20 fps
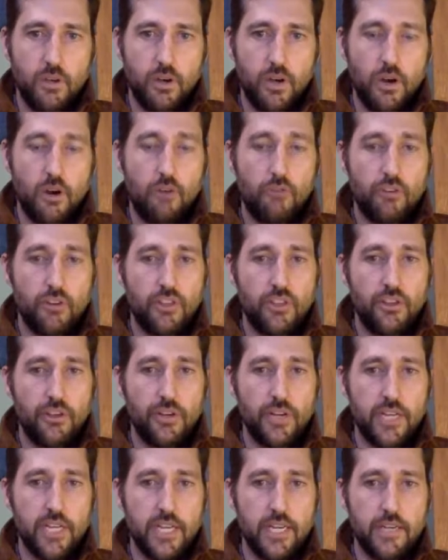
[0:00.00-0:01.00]
over
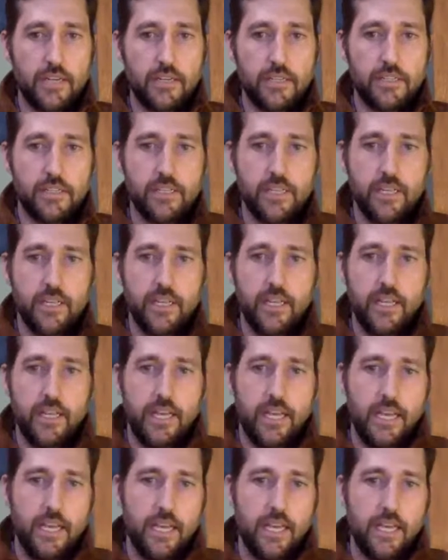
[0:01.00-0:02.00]
30 years.
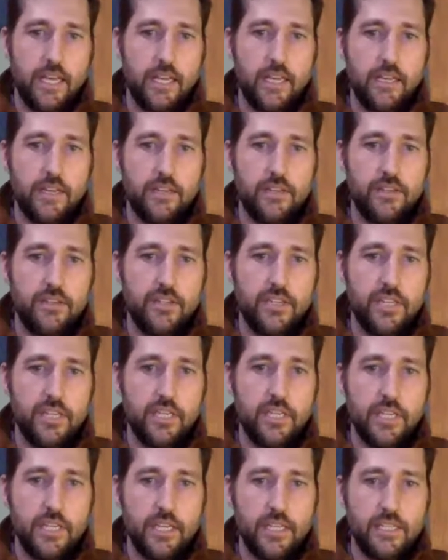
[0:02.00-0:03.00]
And
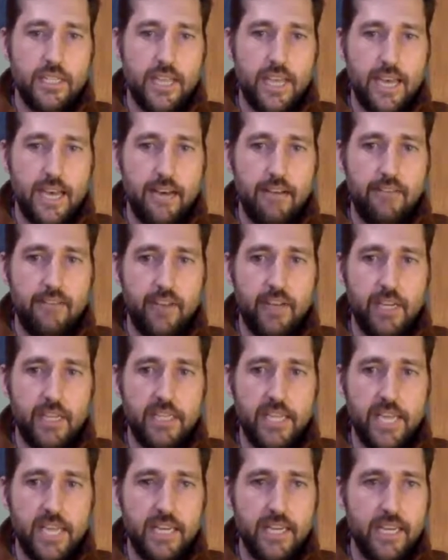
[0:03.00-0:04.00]
she does have a
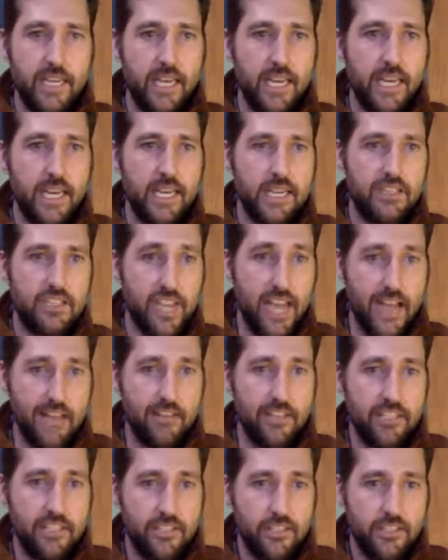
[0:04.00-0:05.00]
10-day
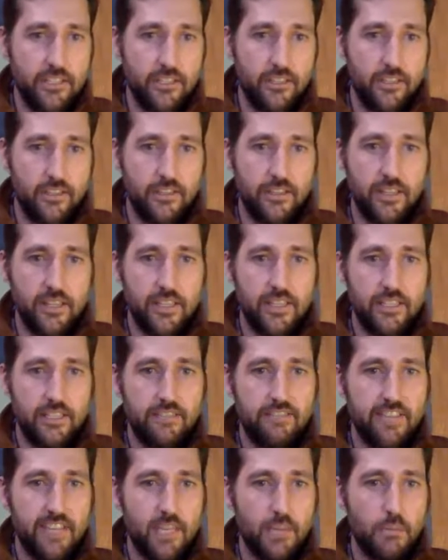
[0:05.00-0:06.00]
challenge that's
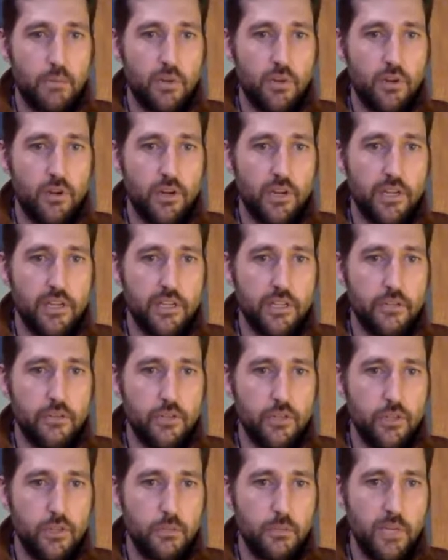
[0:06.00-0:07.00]
available on
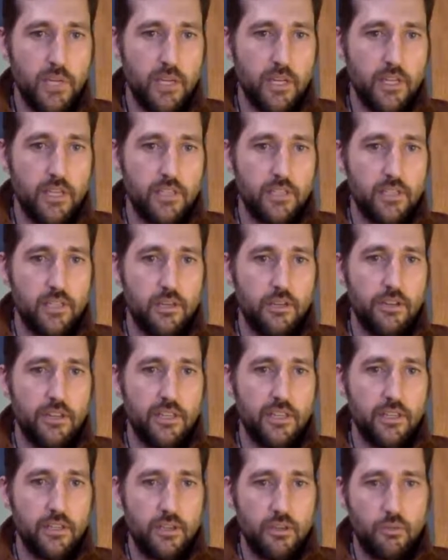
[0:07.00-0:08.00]
YouTube, so
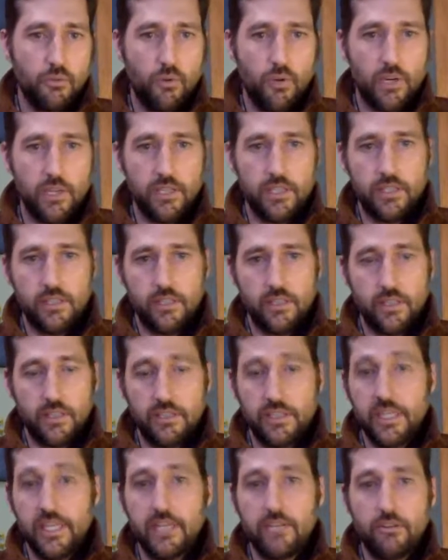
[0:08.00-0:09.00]
that you can watch.
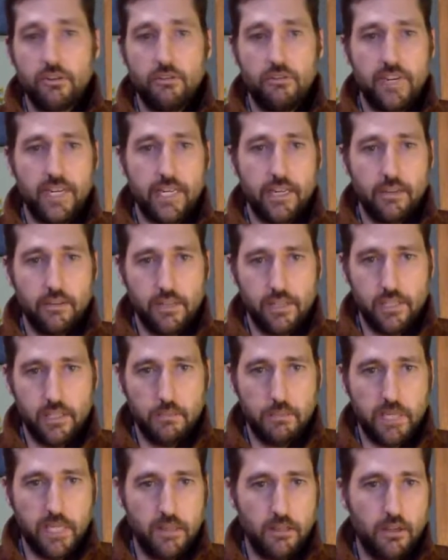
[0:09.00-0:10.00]
There's an intro video that's a
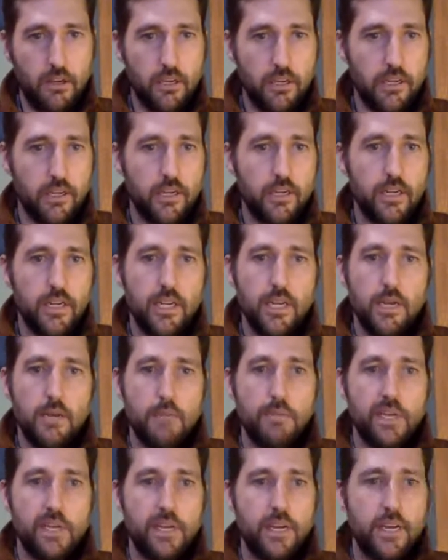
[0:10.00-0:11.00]
bit longer,
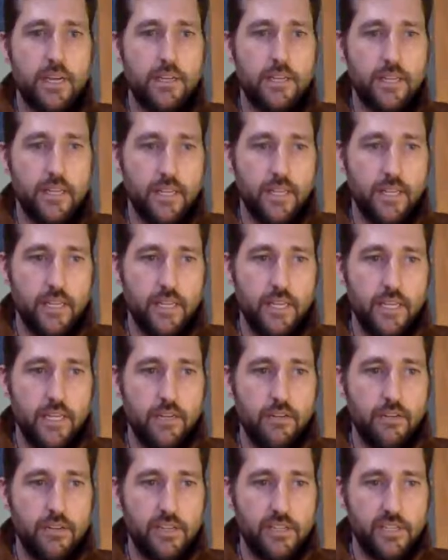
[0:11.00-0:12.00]
but
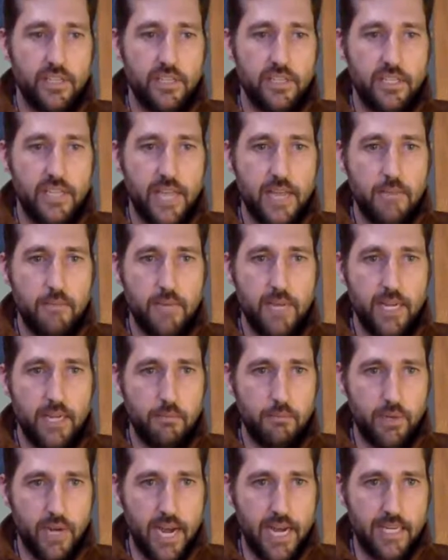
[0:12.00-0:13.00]
there's a
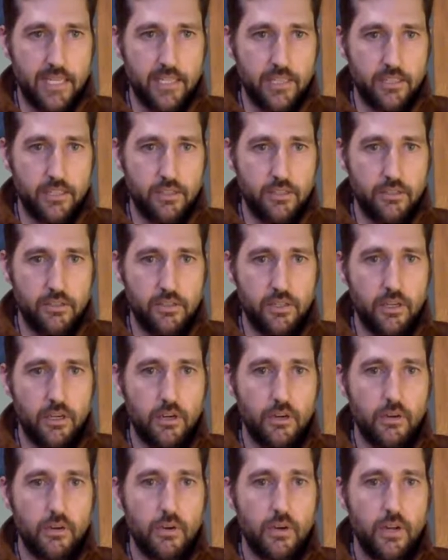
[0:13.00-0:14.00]
10-minute practice or
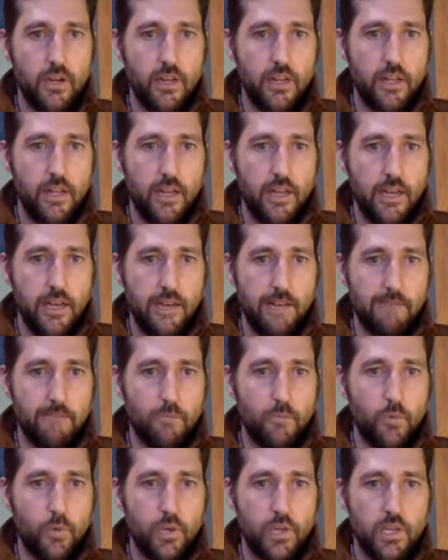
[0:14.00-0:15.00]
so,
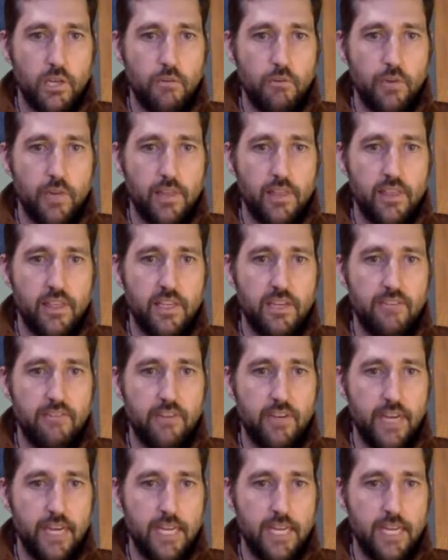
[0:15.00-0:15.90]
working with the different